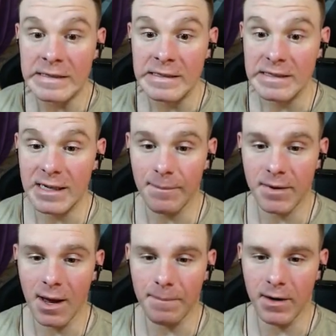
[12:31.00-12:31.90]
Oh,
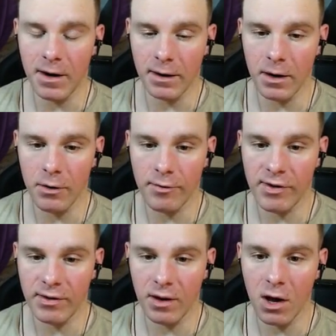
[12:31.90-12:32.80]
yep, there it
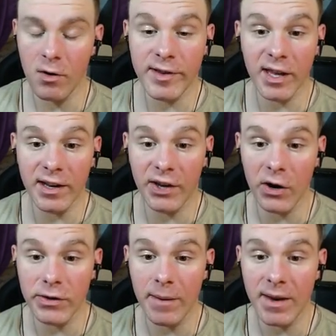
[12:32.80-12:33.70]
goes. Oh, he's gonna
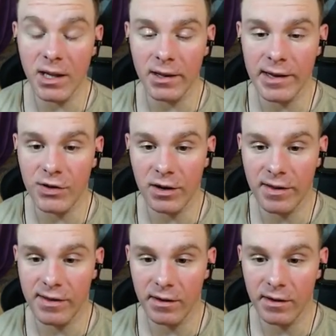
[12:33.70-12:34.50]
turn them into lizards.